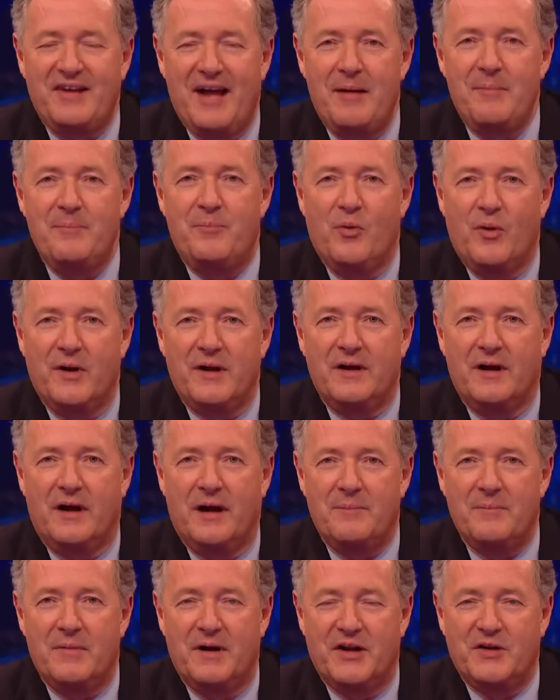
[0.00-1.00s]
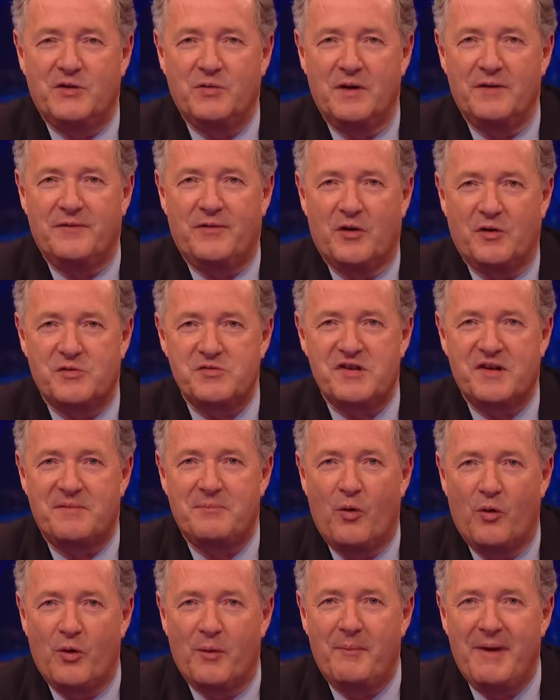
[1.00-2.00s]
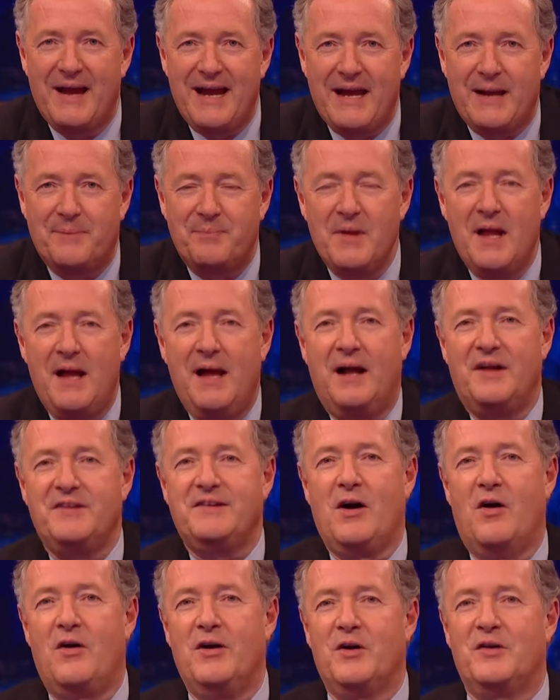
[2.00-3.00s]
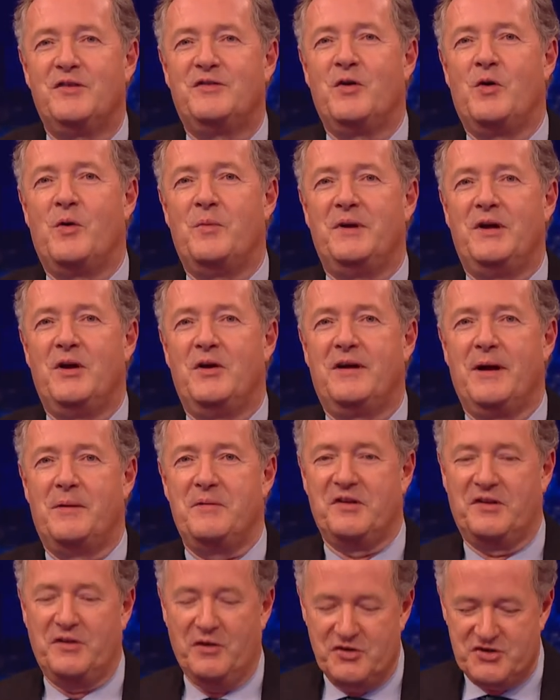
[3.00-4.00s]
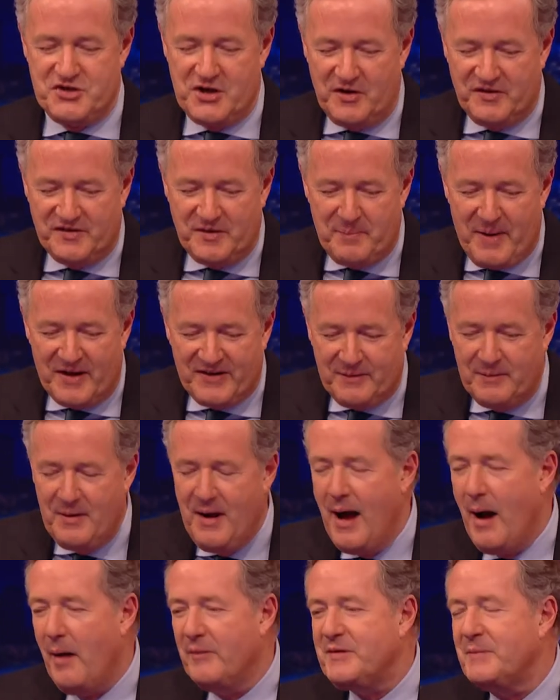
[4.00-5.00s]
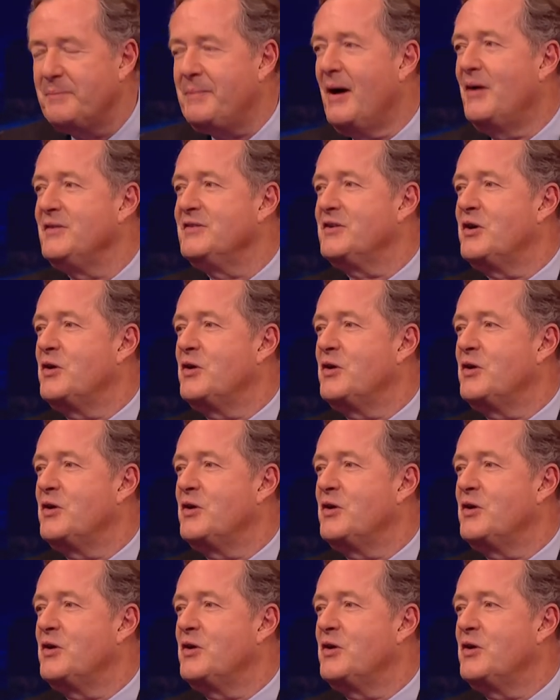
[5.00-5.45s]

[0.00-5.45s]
10.9 million Twitter followers, which is more than me. He's currently on tour in the UK with his new show. So, Bassem, I was about to